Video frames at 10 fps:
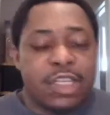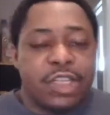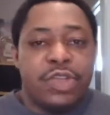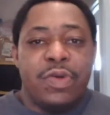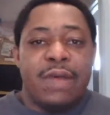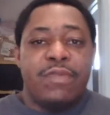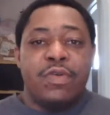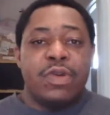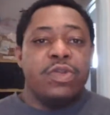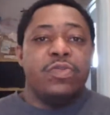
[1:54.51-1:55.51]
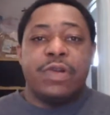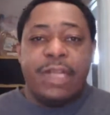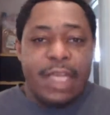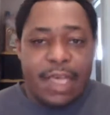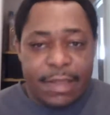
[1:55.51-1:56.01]
and you have no clue where
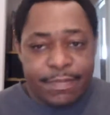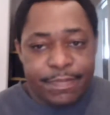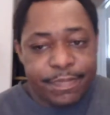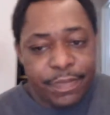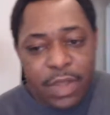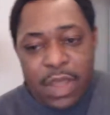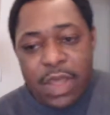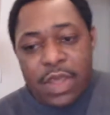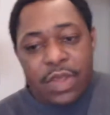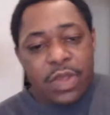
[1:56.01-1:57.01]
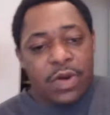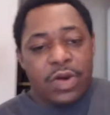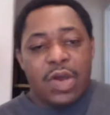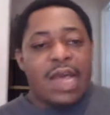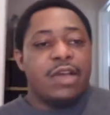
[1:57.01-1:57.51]
they at. You don't
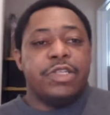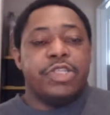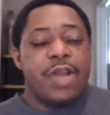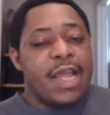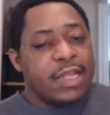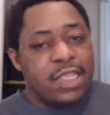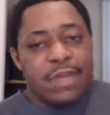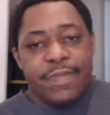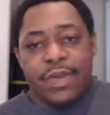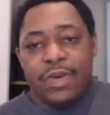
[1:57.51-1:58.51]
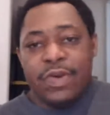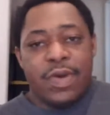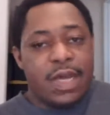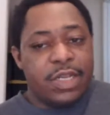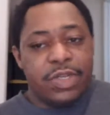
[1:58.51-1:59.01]
know how to track them. You don't know
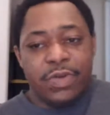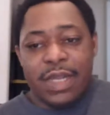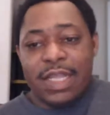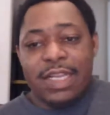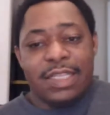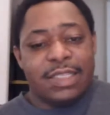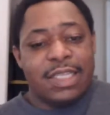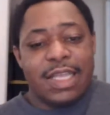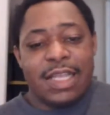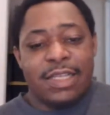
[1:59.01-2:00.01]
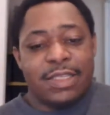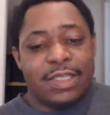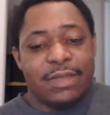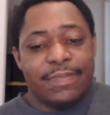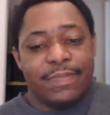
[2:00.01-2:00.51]
how to do any of these things
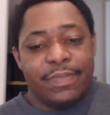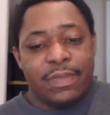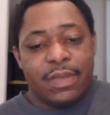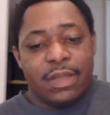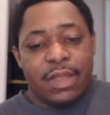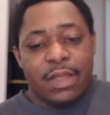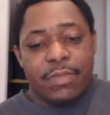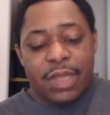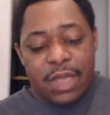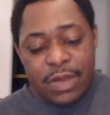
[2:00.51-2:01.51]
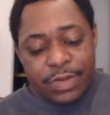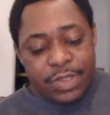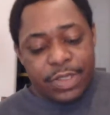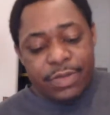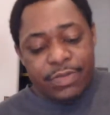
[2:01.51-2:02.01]
because
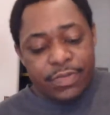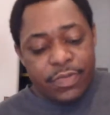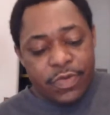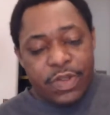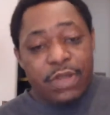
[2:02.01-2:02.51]
when you